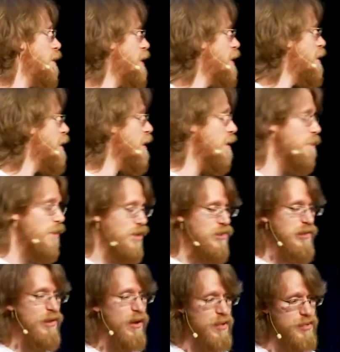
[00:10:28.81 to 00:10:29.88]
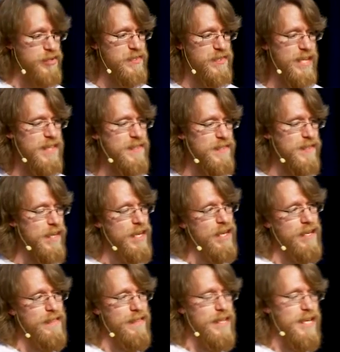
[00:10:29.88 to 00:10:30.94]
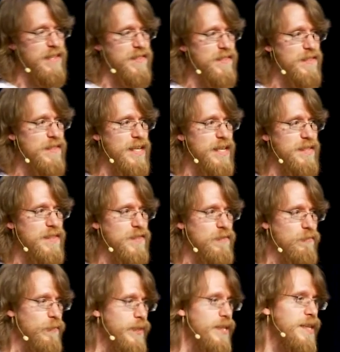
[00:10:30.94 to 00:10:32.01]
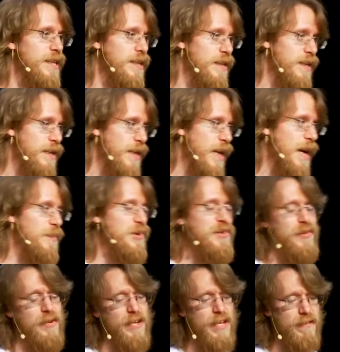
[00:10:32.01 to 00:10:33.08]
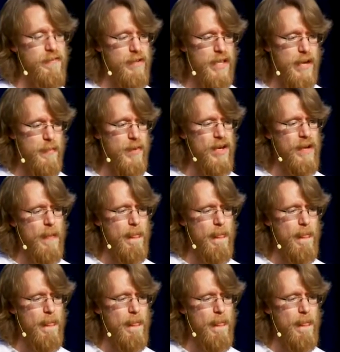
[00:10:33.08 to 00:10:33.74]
in a much larger sense, it's really an opportunity for them.